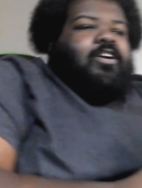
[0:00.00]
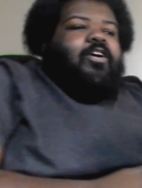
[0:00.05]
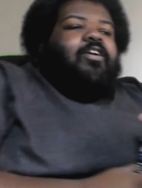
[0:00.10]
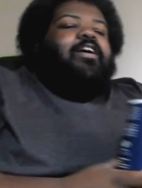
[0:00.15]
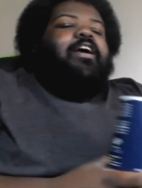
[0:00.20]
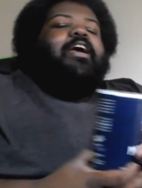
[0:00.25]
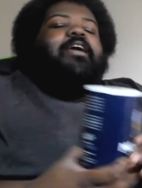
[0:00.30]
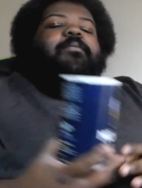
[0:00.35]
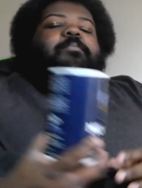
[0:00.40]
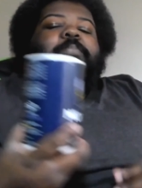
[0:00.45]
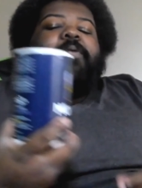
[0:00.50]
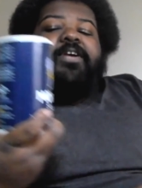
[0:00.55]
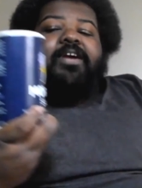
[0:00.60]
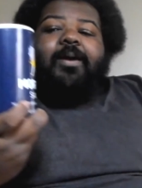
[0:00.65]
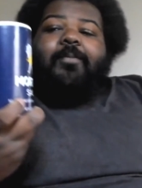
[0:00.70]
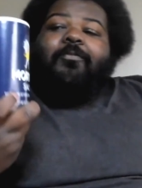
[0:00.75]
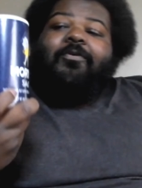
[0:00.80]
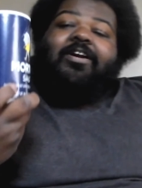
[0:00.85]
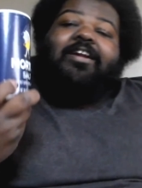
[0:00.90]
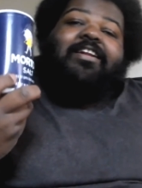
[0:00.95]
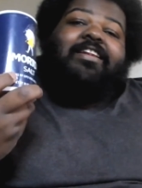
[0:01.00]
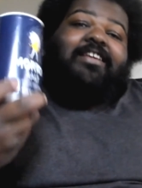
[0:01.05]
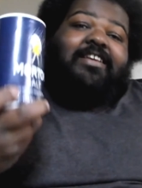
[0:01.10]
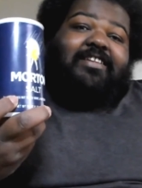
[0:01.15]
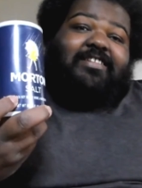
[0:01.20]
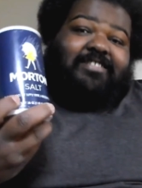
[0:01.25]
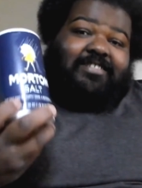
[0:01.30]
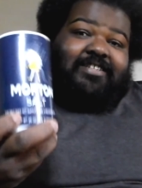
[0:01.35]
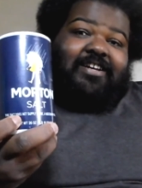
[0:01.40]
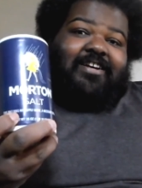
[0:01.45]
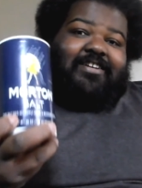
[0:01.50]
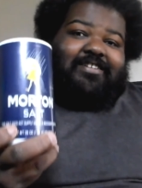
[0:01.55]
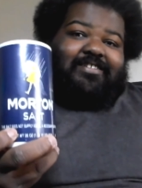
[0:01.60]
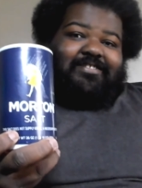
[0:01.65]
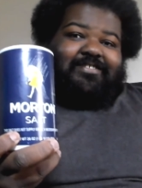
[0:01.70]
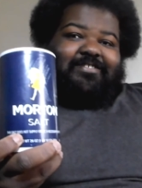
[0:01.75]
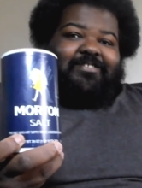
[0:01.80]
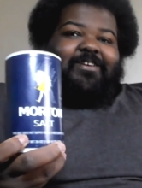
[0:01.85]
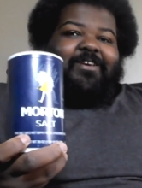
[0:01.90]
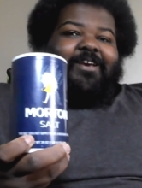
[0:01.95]
Go ahead and pick up one of these
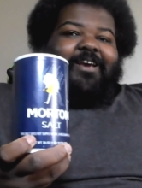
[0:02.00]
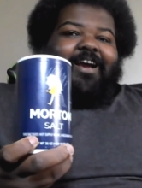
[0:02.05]
suckers.